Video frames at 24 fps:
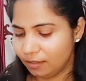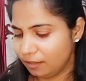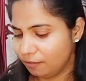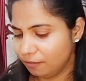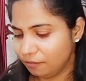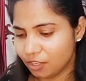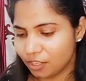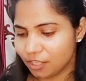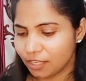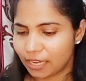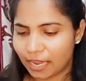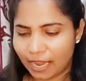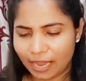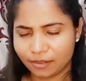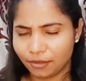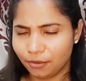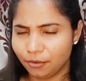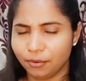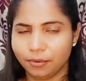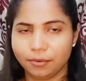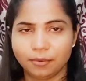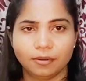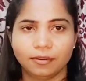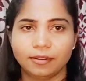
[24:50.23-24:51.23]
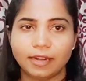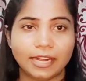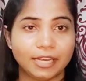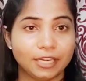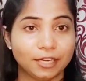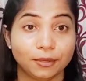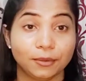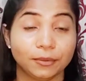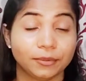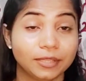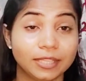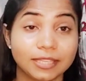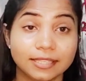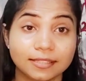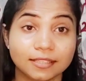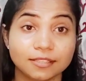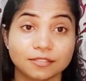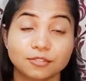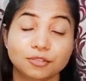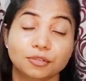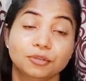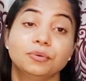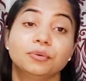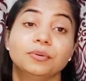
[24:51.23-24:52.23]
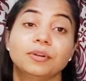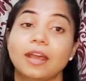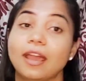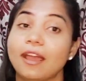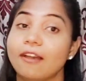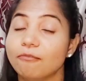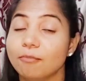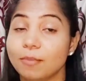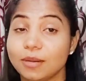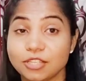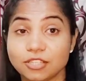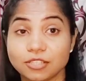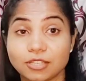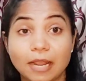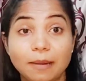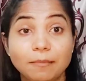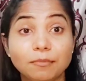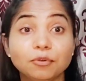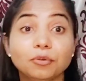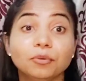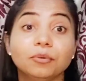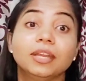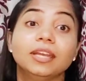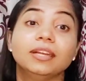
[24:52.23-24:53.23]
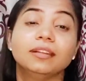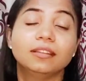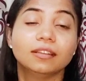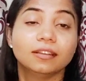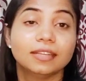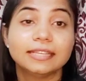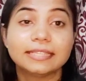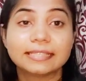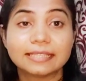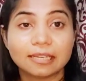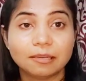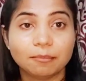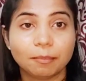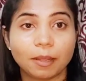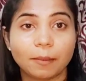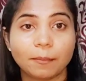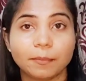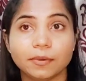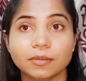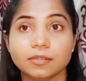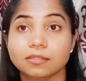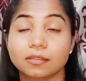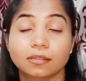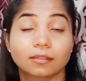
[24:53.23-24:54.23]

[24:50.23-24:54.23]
work and you're writing your thesis, you don't have much time to read the recent papers.